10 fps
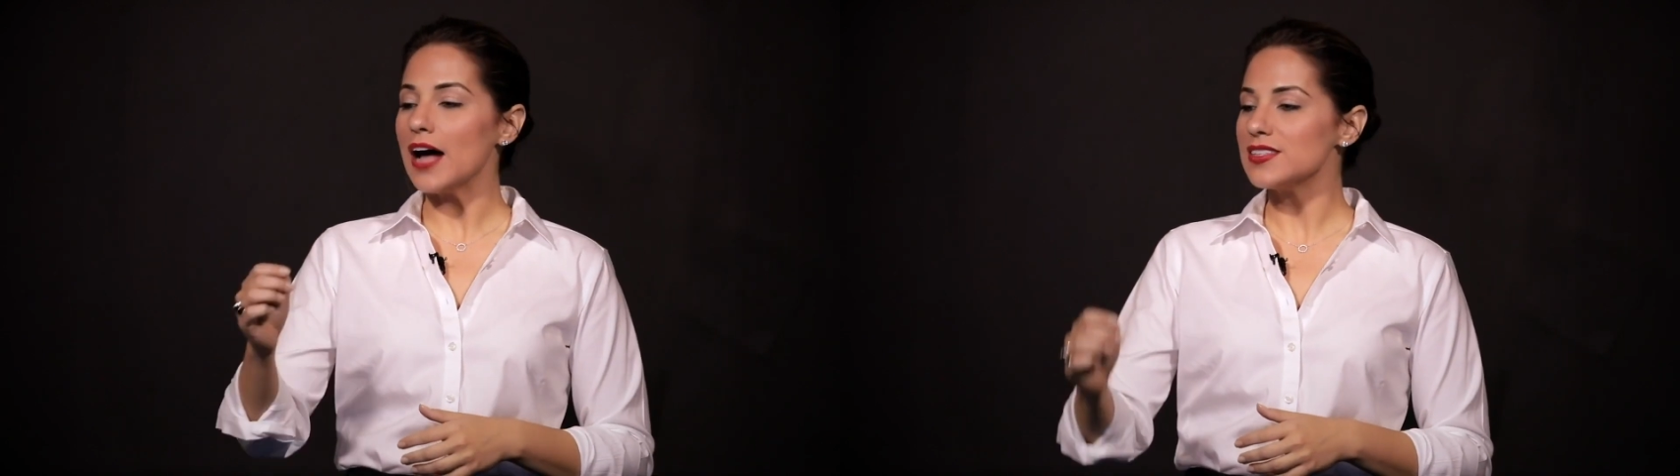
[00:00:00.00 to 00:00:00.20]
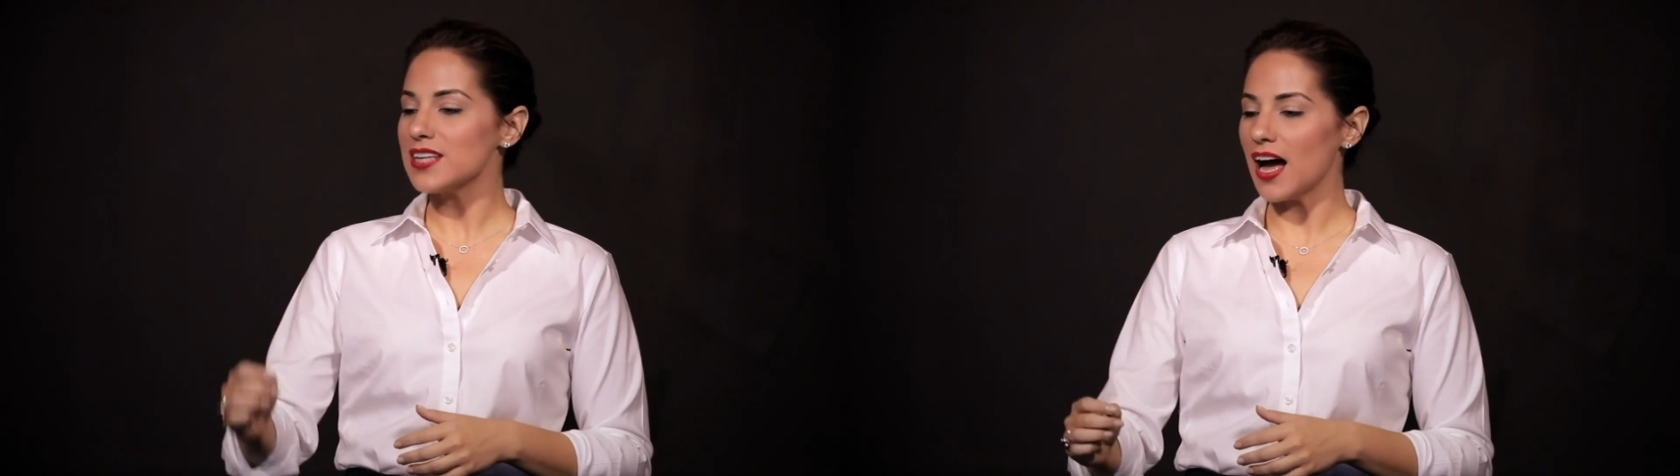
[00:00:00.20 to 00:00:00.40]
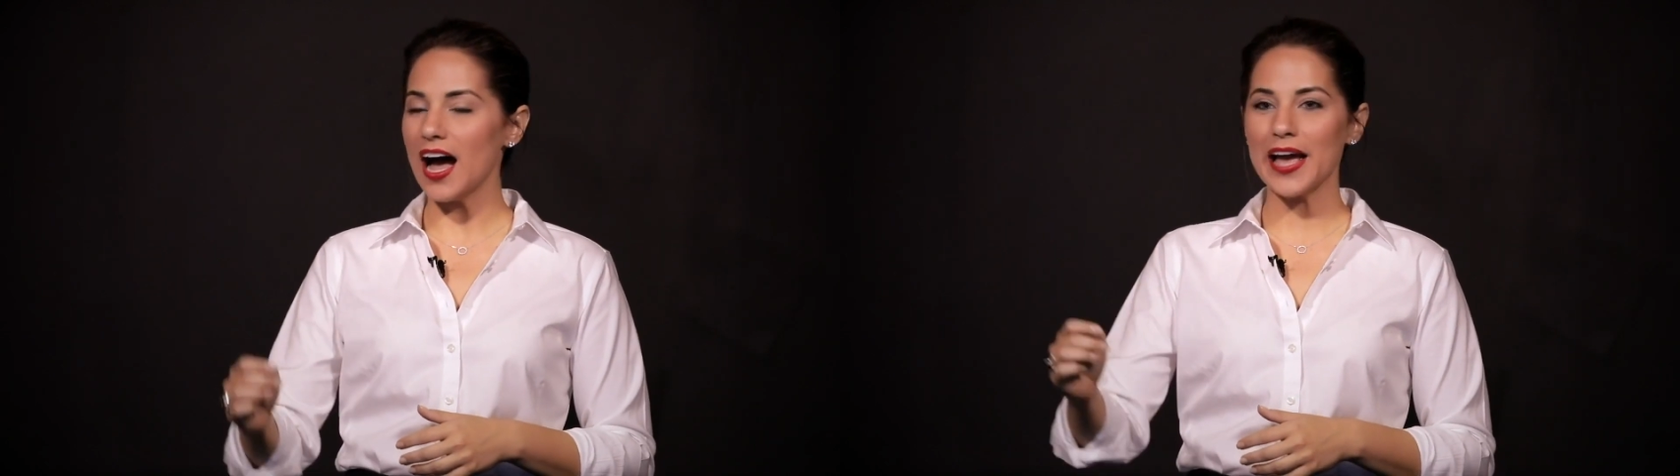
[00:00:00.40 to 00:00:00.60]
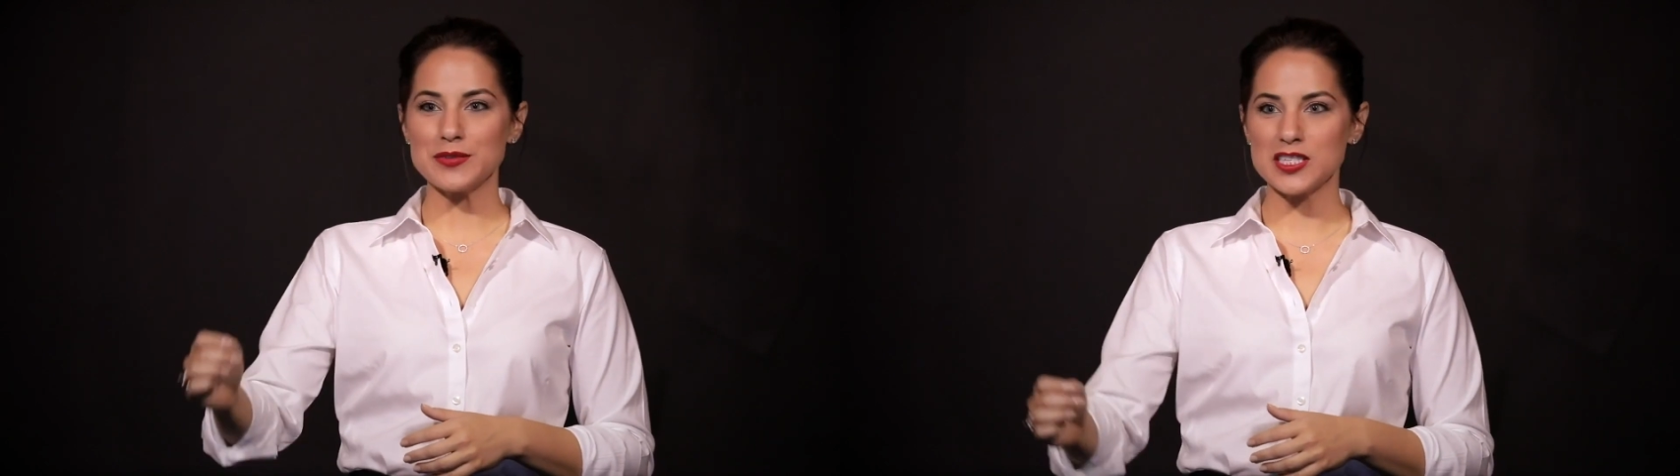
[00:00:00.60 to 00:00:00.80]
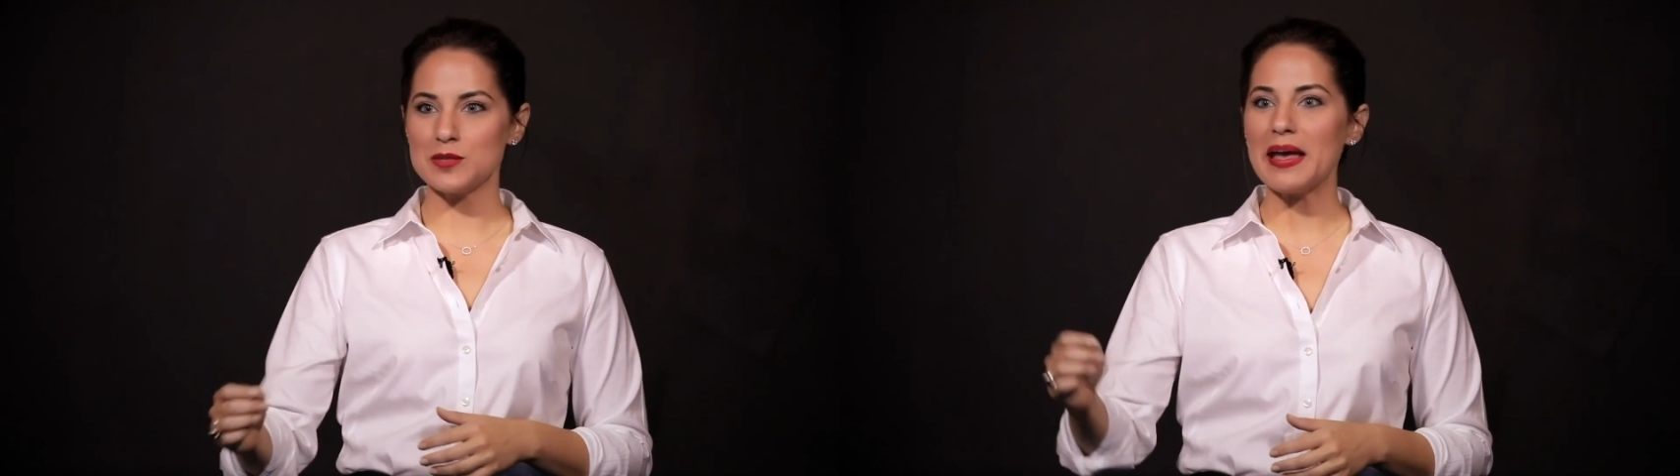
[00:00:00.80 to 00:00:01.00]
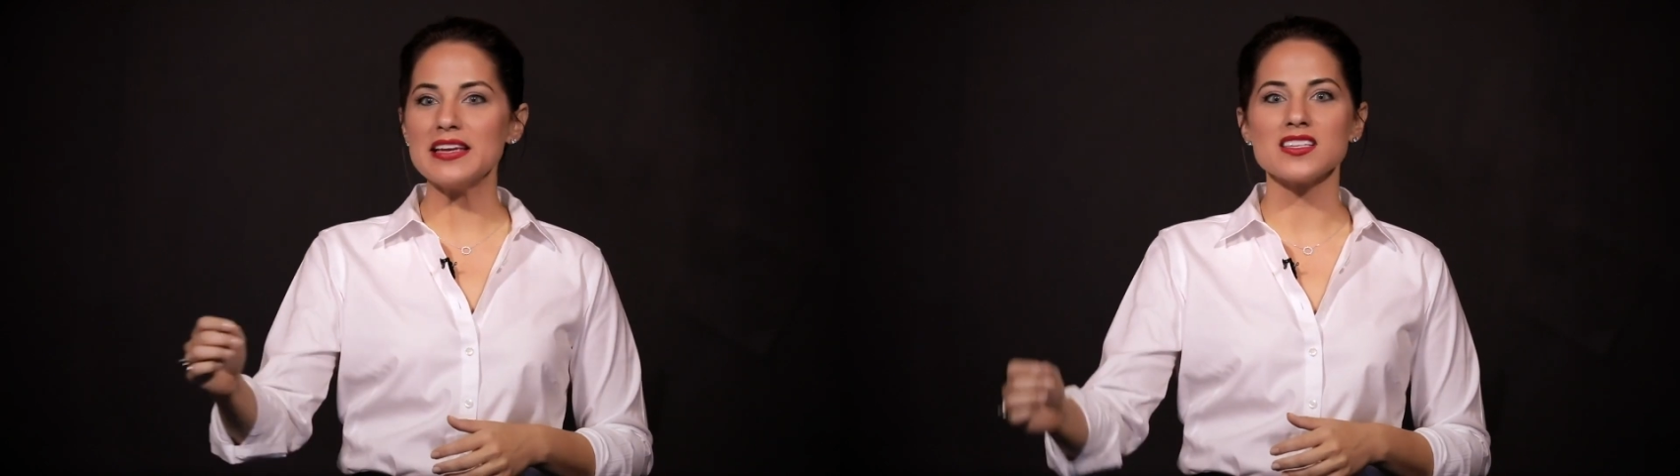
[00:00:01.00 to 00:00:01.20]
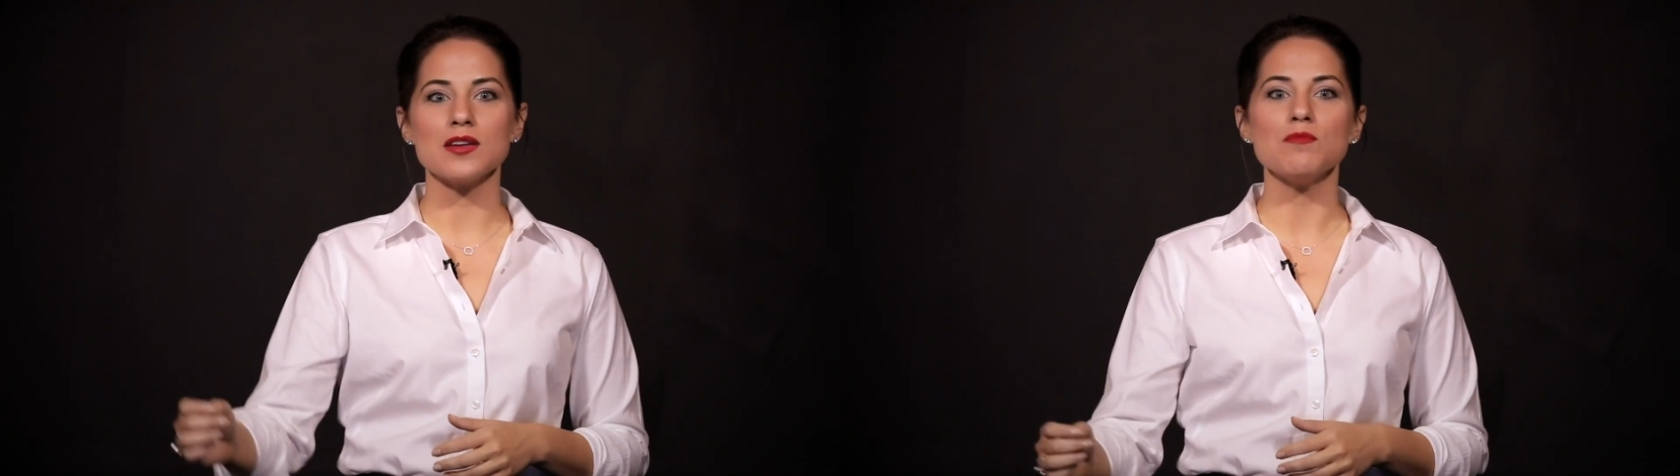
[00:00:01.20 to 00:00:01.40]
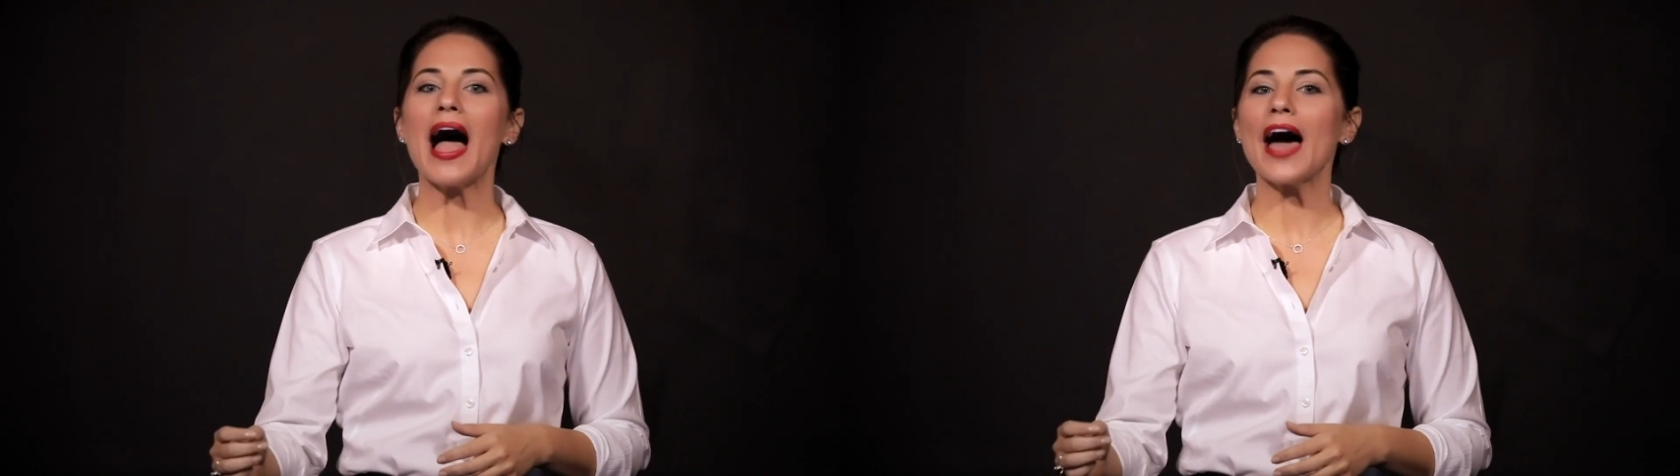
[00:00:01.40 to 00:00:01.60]
of time, space,
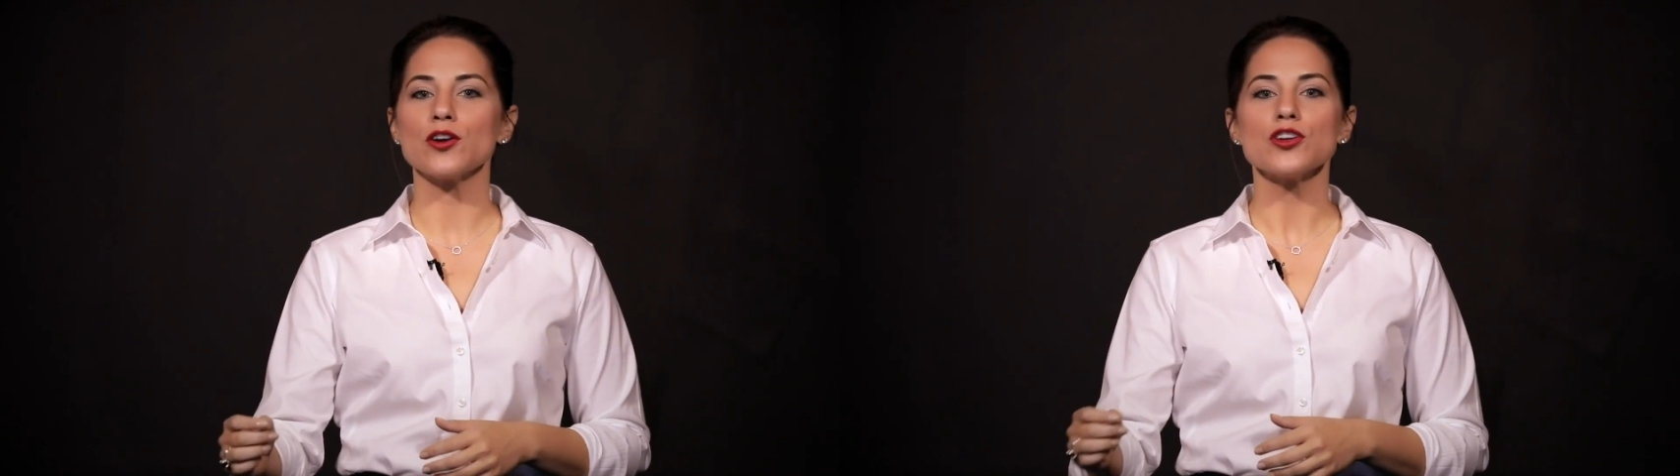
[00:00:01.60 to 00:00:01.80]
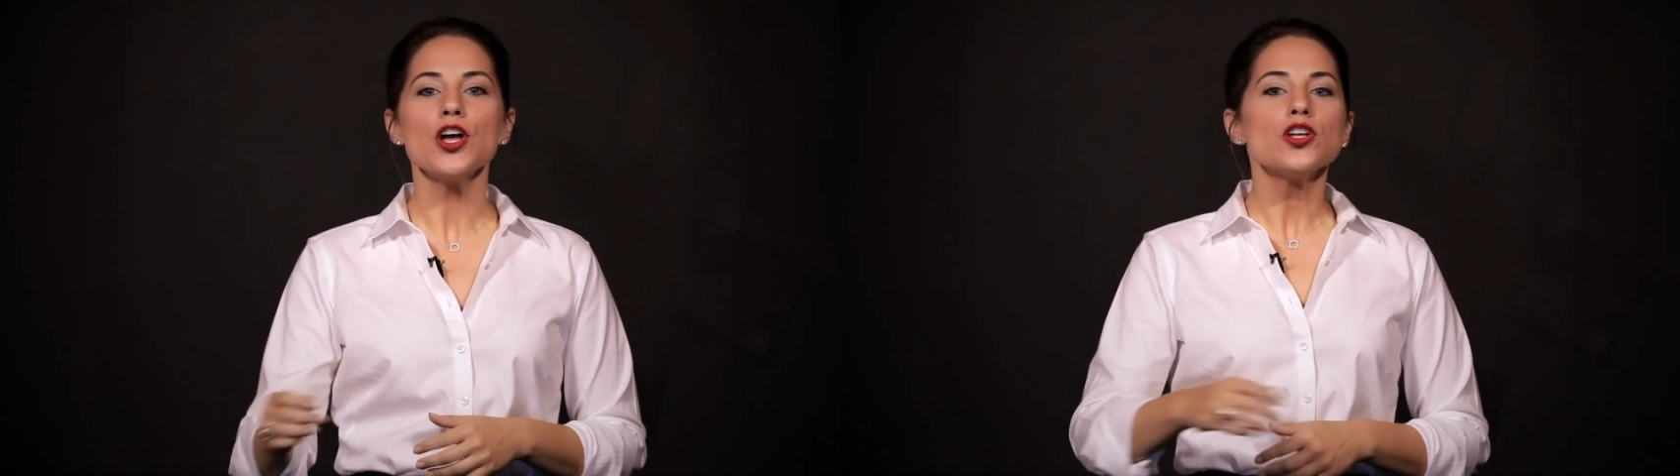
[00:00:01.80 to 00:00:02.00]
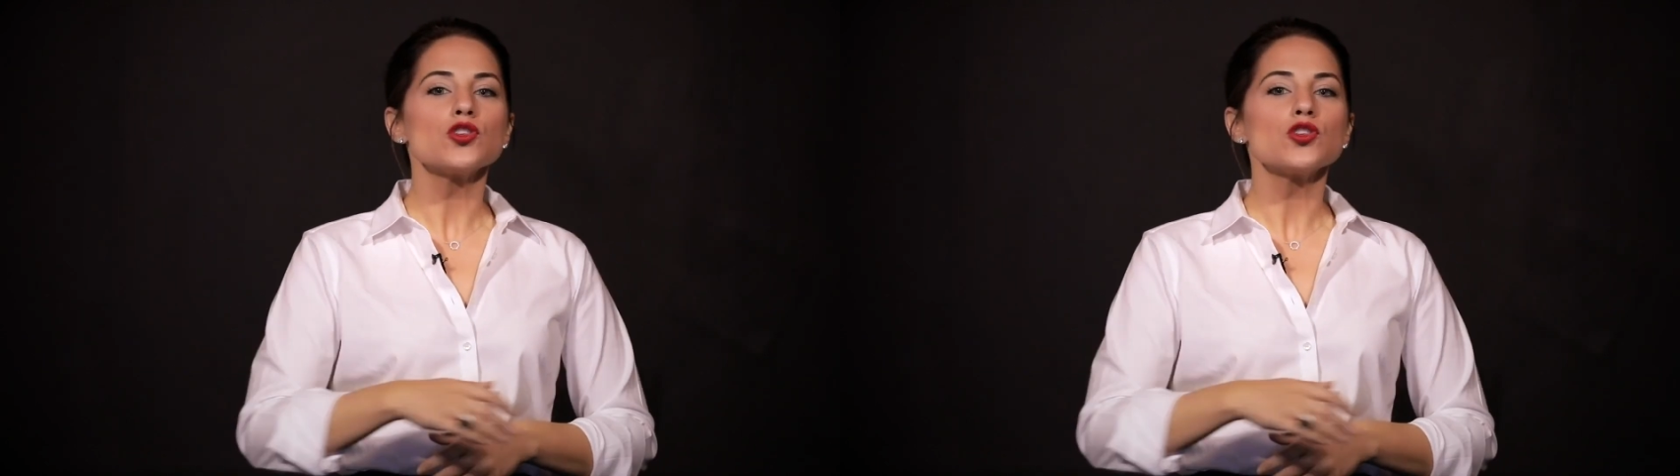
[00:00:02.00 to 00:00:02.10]
and matter,